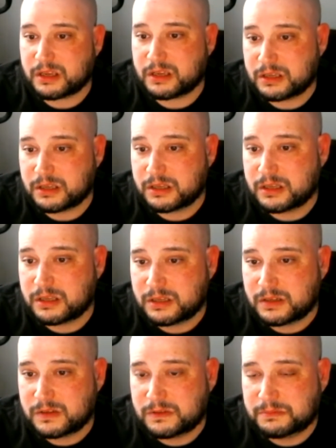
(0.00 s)
But,
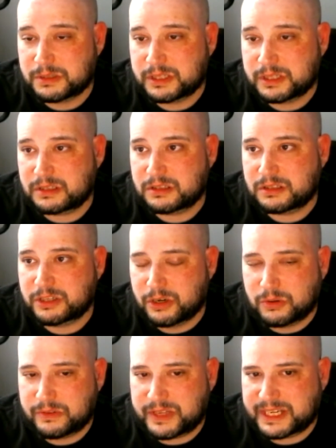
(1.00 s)
you know, that
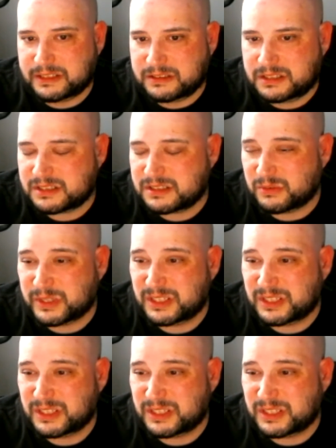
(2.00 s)
doesn't really scale.